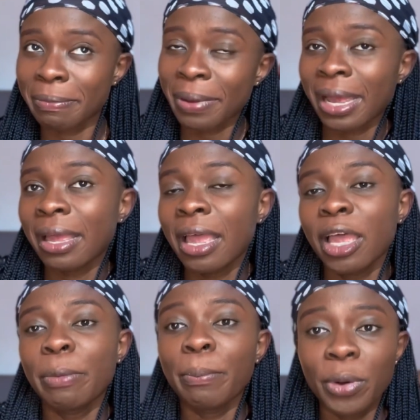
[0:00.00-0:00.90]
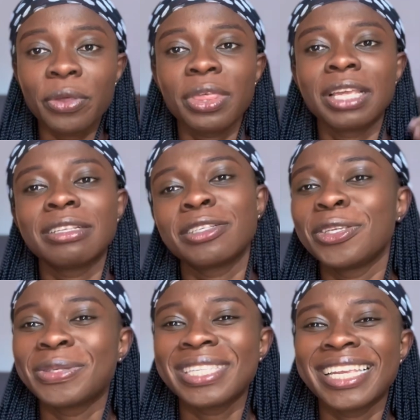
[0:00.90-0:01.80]
about more things,
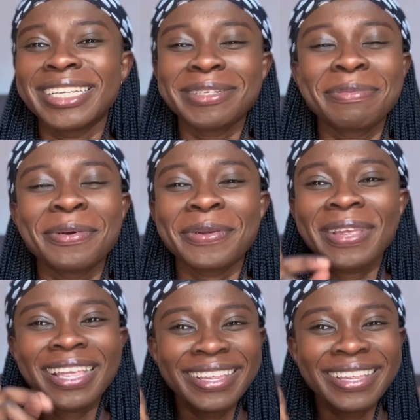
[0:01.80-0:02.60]
new things, but